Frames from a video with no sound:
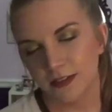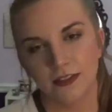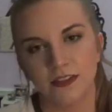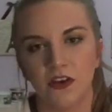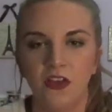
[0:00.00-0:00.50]

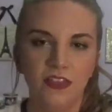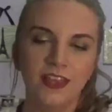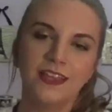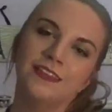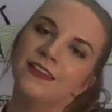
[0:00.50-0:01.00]
it's all
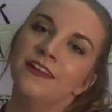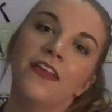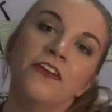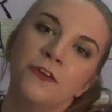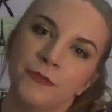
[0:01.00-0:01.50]
in
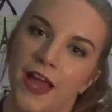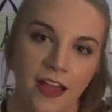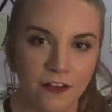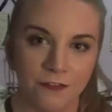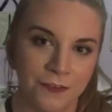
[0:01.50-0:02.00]
another
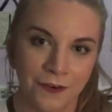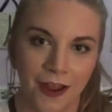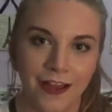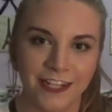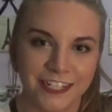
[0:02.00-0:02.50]
bag of
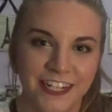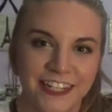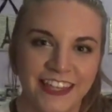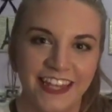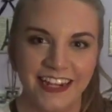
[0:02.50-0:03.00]
trash
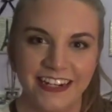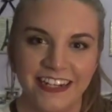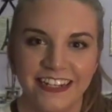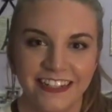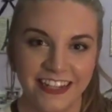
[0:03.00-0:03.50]
that I
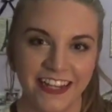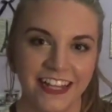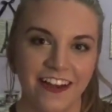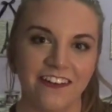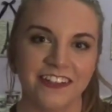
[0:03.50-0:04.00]
need to
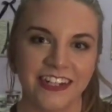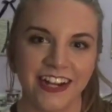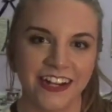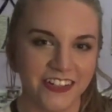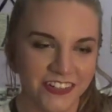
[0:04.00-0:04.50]
take out
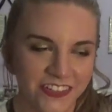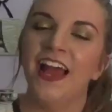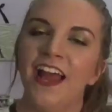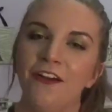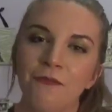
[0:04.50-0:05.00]
now.
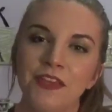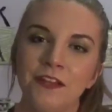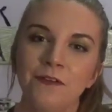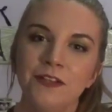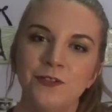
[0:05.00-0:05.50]
I hope that
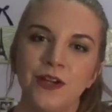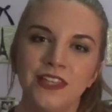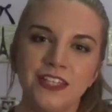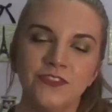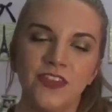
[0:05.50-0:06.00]
you enjoyed
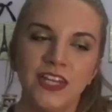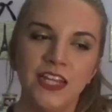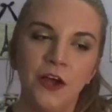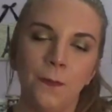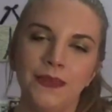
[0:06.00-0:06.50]
this
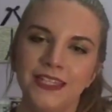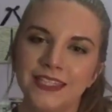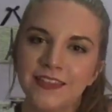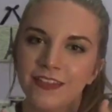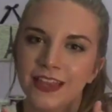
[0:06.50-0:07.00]
video.
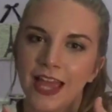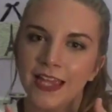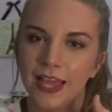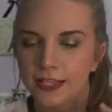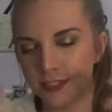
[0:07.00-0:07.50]
Please leave a
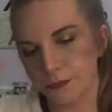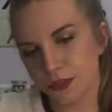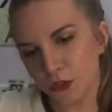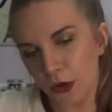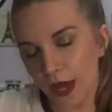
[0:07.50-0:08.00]
like and
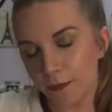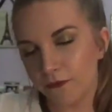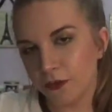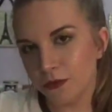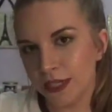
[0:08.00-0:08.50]
subscribe
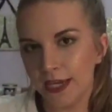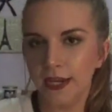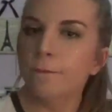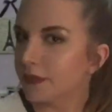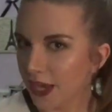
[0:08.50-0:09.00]
if you
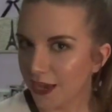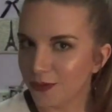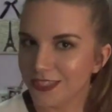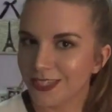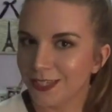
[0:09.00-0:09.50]
did. I
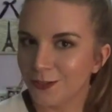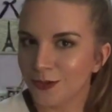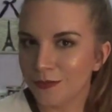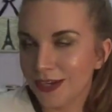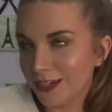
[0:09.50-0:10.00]
will see you
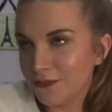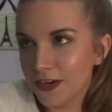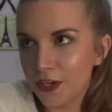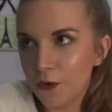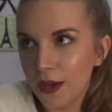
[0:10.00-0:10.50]
in my next
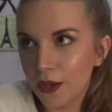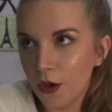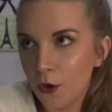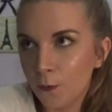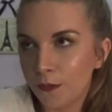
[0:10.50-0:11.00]
video. I
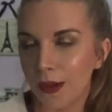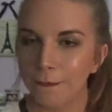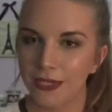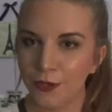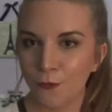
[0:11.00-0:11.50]
hope, I
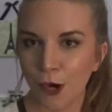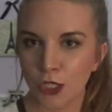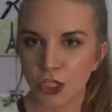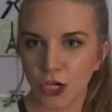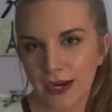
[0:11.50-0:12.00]
mean, no
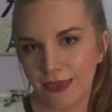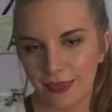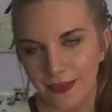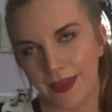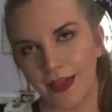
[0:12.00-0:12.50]
pressure or
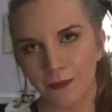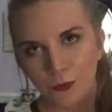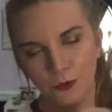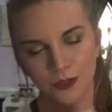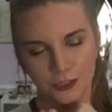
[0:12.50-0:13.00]
anything, like I'm
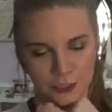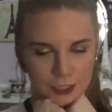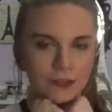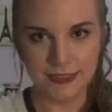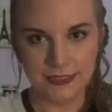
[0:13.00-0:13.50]
cool, it's
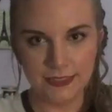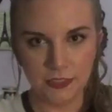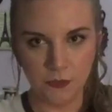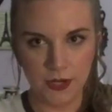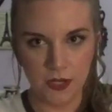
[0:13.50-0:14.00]
chill.
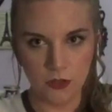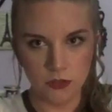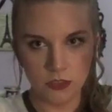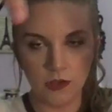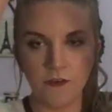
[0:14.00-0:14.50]
Stick
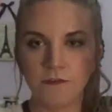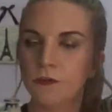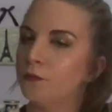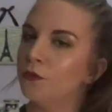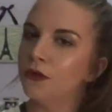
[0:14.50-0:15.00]
around
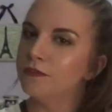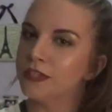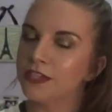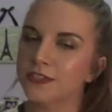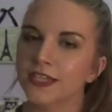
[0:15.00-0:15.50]
for more
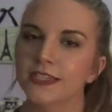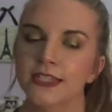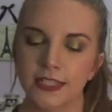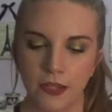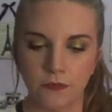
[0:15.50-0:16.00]
videos like
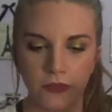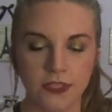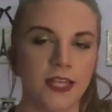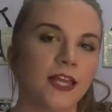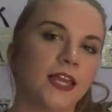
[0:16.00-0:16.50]
this and for the
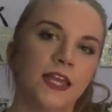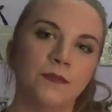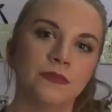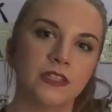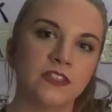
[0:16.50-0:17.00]
second
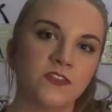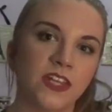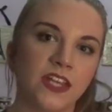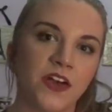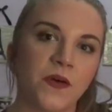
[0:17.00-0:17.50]
empties
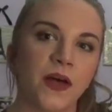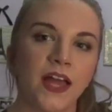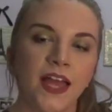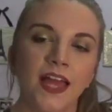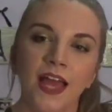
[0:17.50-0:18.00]
video.
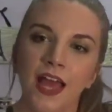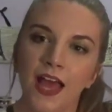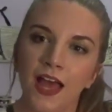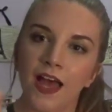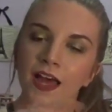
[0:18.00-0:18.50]

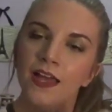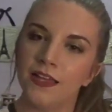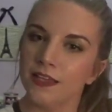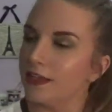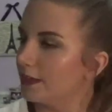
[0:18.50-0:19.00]

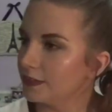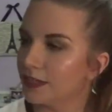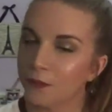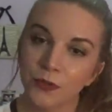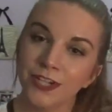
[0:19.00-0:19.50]
I
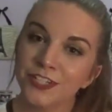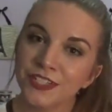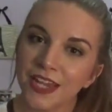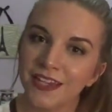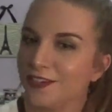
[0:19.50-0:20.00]

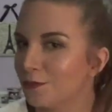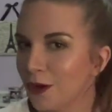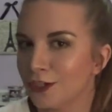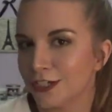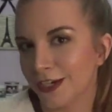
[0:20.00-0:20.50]
appreciate you
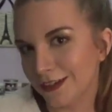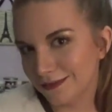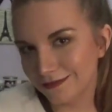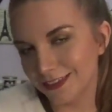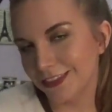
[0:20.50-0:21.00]

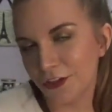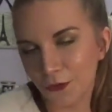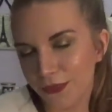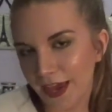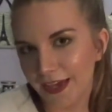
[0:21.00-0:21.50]
watching,
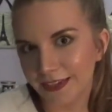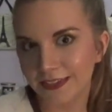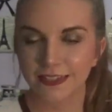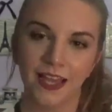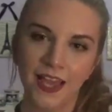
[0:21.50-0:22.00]
so
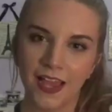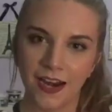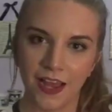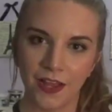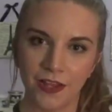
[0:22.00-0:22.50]
thanks.
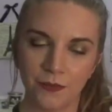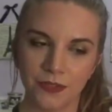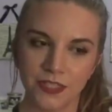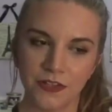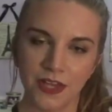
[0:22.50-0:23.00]
And I
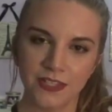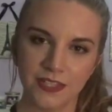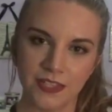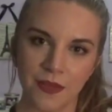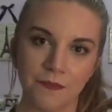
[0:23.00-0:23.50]
will see you guys
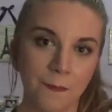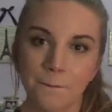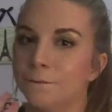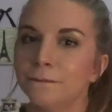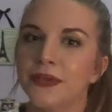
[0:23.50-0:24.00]
next time.
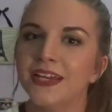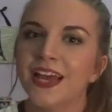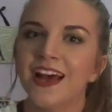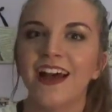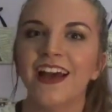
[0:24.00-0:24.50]
Bye
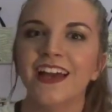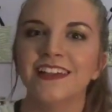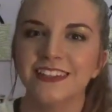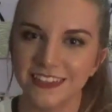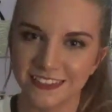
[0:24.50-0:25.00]
guys!